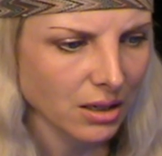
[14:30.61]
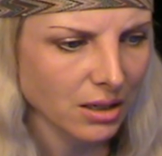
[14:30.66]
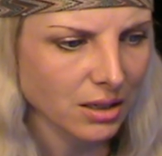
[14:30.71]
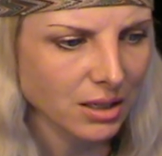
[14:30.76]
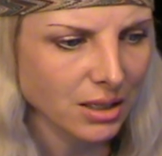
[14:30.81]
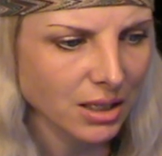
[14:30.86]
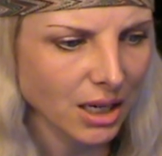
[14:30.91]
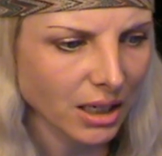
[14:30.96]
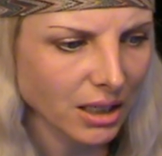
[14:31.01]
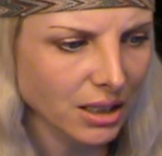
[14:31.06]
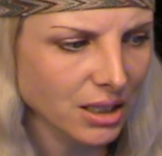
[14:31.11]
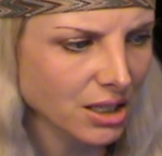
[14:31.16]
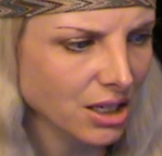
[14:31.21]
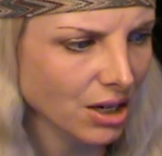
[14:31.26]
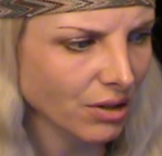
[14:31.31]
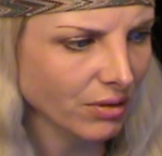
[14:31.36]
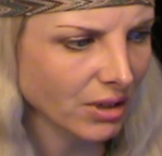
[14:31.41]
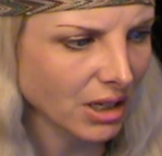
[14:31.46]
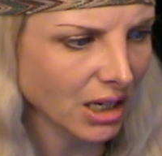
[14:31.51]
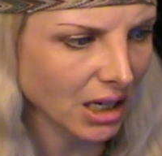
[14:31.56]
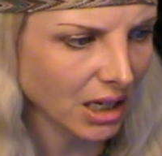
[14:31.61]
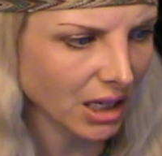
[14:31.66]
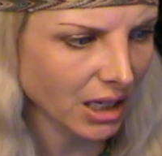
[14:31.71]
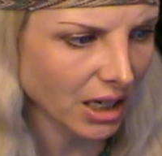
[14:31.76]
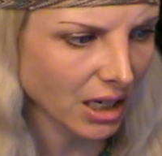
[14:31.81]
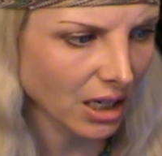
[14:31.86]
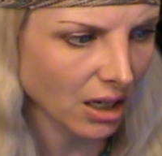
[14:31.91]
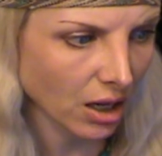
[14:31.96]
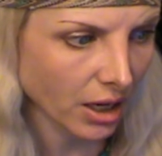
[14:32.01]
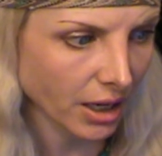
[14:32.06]
a secondary
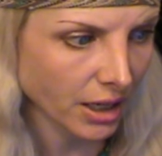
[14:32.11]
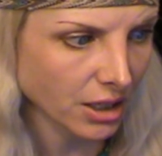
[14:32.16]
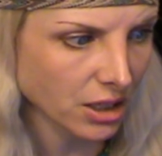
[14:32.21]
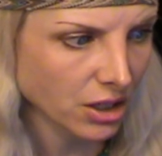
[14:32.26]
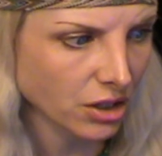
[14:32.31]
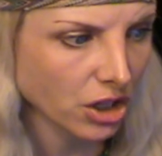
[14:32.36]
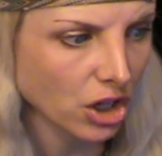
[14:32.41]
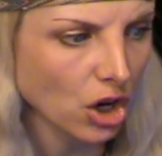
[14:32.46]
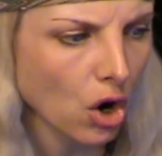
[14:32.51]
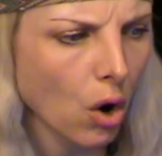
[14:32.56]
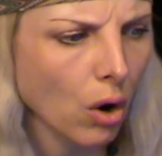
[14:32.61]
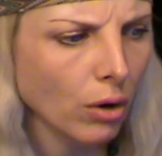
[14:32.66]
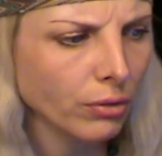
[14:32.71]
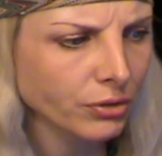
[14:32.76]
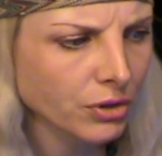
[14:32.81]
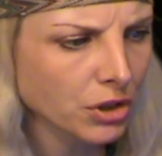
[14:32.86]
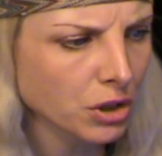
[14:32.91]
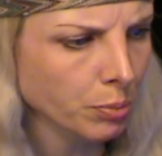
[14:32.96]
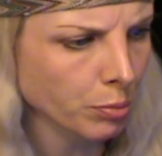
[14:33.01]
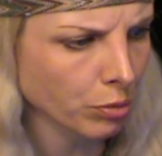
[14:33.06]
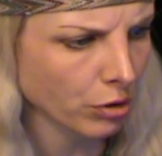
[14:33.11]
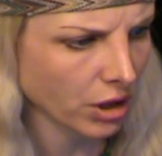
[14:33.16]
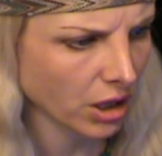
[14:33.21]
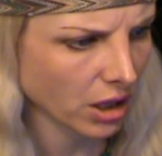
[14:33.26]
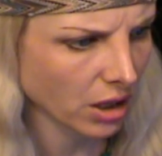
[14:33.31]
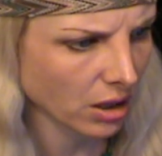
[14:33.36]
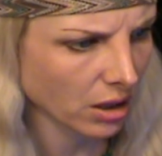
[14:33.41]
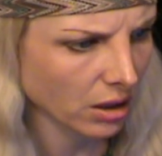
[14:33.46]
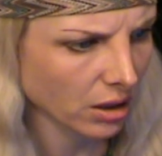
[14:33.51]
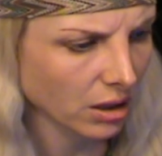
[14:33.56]
clear light, the
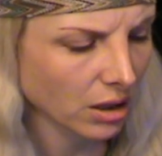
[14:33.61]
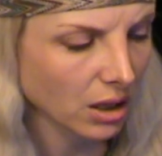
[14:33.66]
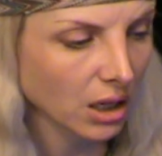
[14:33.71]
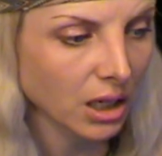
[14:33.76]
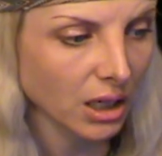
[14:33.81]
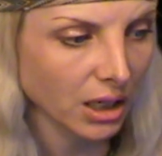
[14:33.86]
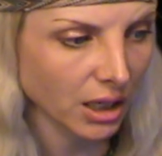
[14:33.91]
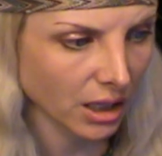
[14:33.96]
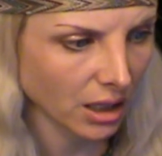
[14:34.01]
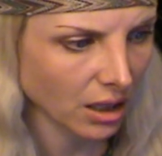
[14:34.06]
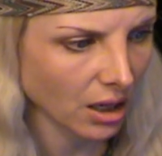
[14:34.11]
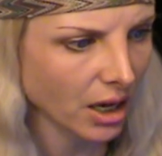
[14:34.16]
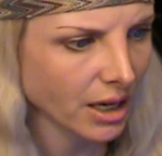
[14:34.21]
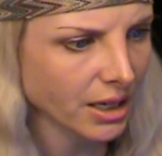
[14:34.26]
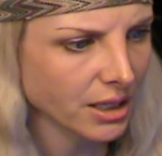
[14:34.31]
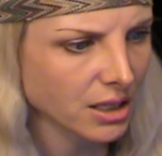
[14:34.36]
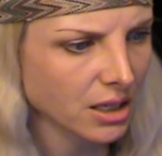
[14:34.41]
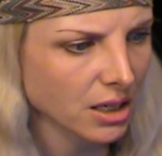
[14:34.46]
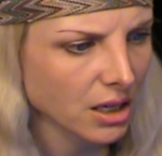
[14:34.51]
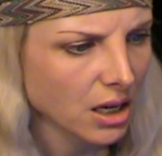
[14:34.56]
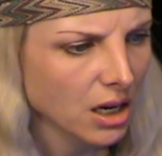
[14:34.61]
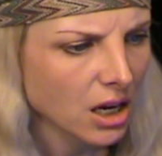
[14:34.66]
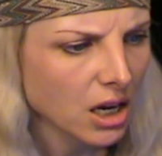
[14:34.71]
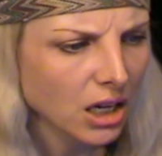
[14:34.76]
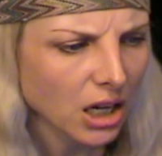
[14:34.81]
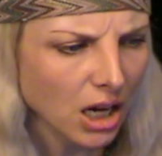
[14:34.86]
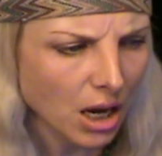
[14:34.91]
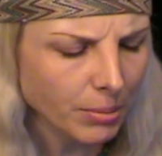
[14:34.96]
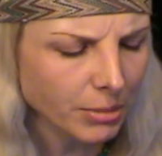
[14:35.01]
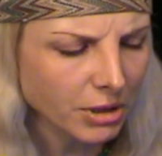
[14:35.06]
offspring clear light,
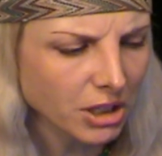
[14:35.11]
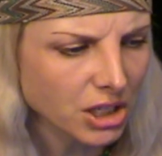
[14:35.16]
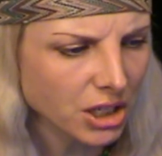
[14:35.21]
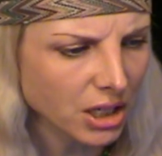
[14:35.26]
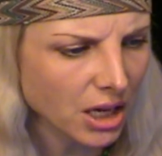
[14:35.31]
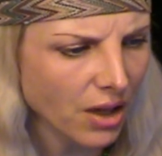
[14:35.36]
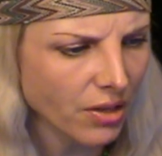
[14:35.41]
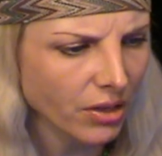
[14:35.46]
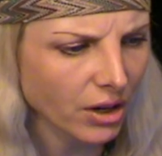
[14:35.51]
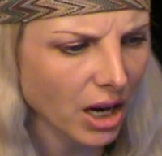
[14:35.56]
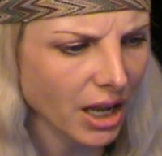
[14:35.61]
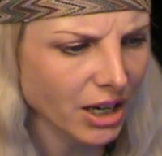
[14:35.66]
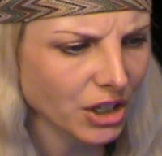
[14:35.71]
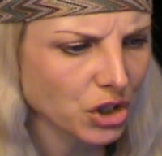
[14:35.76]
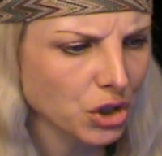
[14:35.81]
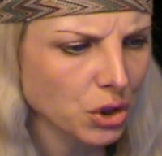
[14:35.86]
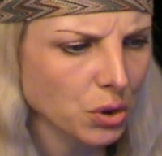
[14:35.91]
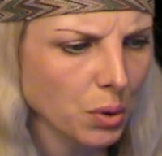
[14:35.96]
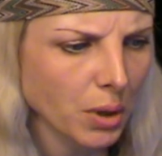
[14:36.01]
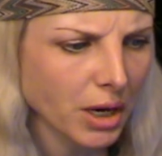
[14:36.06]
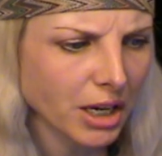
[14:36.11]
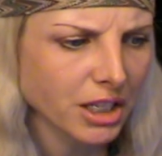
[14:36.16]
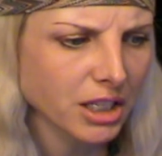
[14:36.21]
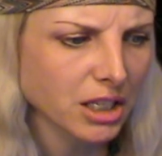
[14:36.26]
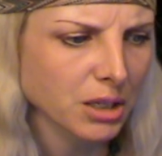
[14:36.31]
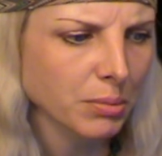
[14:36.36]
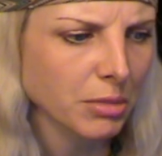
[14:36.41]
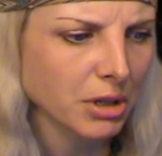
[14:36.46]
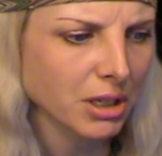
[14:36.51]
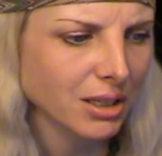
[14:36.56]
coming together like 2
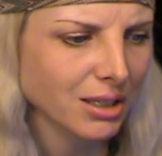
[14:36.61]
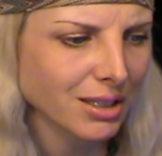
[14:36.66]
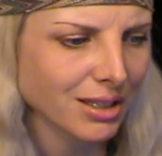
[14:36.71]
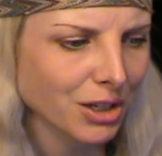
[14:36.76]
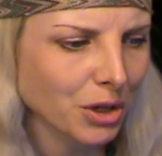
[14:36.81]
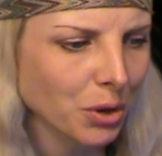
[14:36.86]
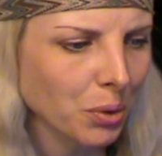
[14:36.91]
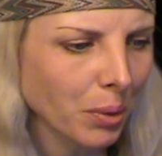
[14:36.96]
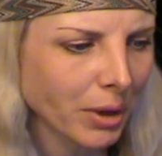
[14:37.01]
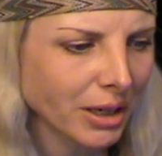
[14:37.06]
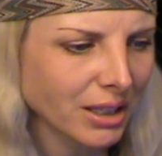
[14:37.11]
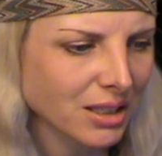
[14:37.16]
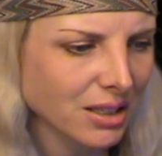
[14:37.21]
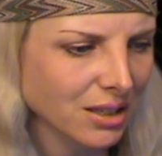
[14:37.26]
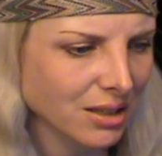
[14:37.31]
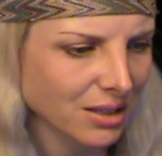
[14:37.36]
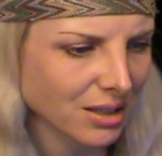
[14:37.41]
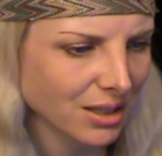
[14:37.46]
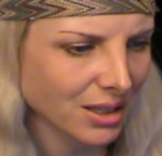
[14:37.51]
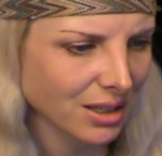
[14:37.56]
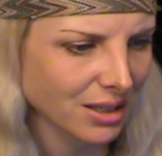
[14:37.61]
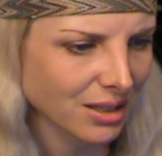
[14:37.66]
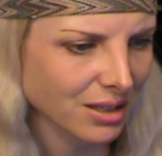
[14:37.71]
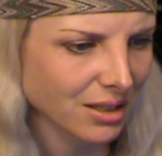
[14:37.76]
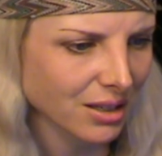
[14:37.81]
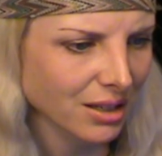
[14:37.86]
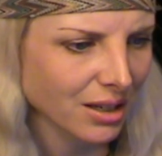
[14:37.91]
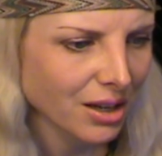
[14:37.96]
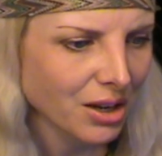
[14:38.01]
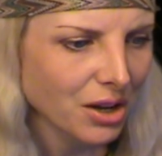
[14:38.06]
intimate
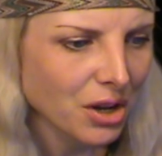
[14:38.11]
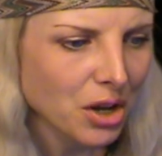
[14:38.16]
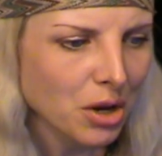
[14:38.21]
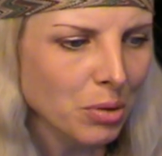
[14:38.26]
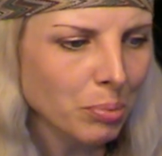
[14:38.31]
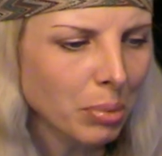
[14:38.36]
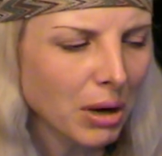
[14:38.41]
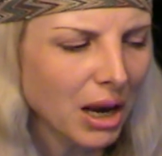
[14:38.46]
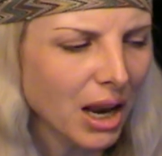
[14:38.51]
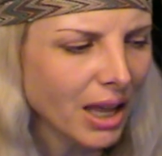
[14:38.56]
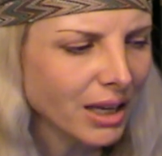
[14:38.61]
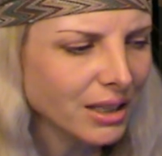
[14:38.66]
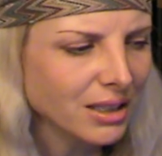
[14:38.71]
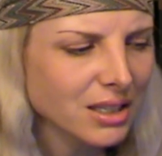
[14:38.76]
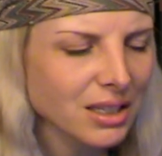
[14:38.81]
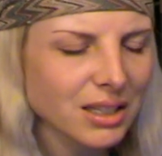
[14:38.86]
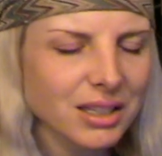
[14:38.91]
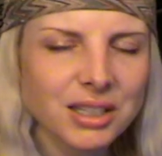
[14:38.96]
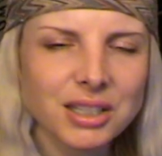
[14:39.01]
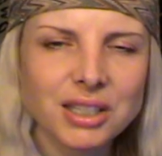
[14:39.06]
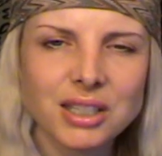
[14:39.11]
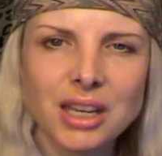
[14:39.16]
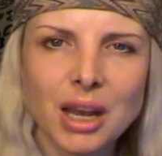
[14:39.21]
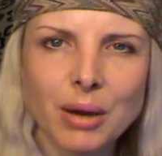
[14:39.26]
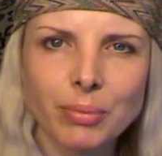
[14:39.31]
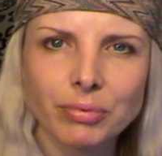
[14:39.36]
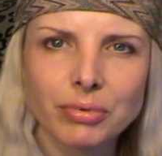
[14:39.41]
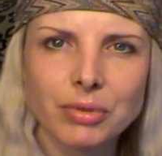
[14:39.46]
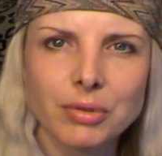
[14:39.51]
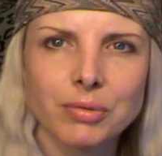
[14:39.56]
acquaintances, blend
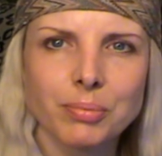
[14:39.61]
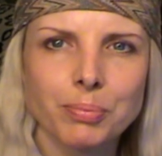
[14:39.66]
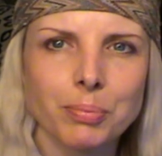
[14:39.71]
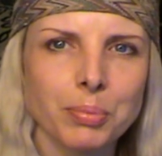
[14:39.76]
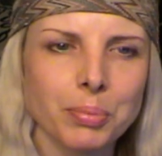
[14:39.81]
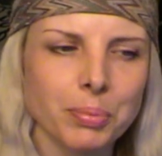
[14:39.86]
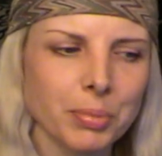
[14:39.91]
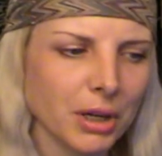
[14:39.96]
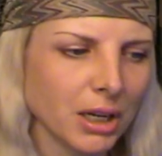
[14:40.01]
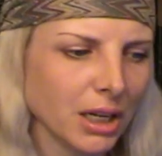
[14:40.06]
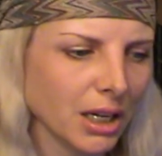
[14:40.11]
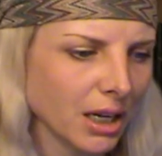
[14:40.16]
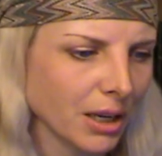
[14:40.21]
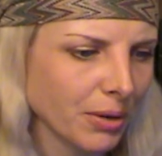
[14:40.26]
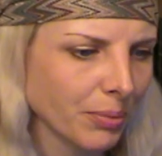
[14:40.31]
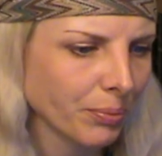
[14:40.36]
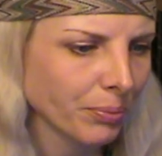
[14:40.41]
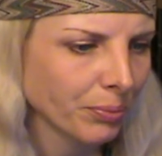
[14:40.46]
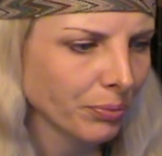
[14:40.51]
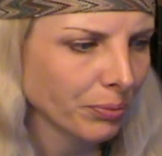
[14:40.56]
inseparably,